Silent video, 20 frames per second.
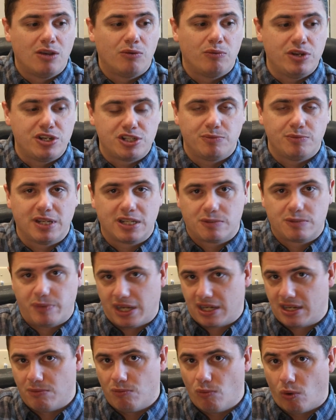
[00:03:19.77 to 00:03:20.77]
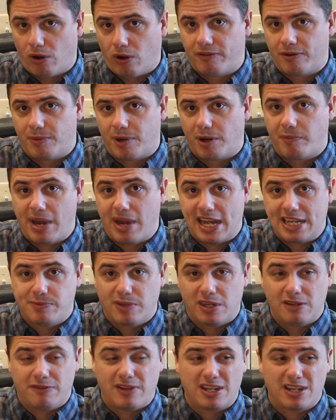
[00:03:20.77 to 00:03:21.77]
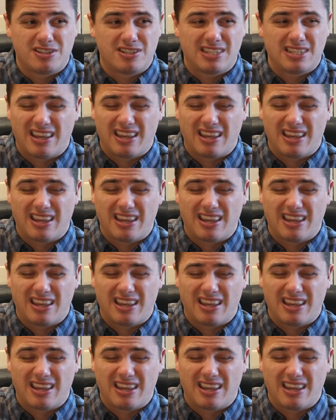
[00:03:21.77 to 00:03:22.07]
We should be expecting more from our mask manufacturers.